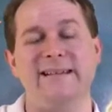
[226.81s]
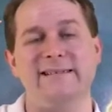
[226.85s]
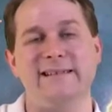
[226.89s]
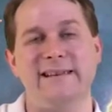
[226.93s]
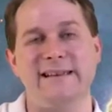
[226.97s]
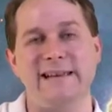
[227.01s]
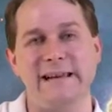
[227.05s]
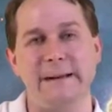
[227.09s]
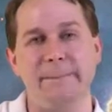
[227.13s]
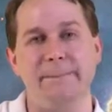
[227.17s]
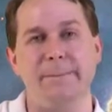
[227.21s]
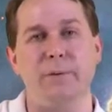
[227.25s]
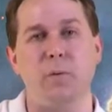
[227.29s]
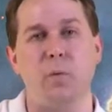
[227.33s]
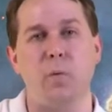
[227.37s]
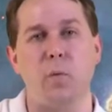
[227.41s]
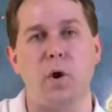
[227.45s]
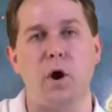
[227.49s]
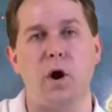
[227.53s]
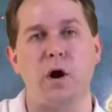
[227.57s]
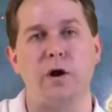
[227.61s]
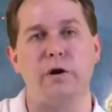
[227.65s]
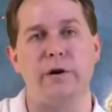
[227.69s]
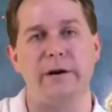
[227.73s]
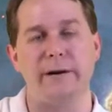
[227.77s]
and to keep the
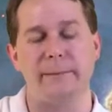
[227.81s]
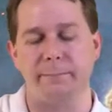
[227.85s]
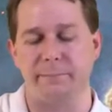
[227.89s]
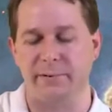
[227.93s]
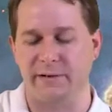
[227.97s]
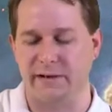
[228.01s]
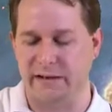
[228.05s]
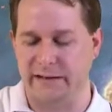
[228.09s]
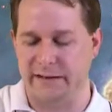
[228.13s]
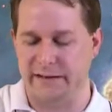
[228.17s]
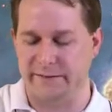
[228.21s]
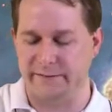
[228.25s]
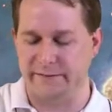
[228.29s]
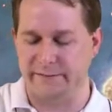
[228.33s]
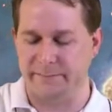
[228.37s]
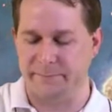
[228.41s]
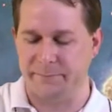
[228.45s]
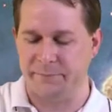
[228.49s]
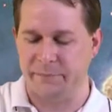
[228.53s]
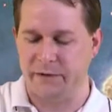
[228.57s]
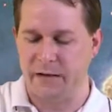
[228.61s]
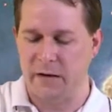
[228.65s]
water in place.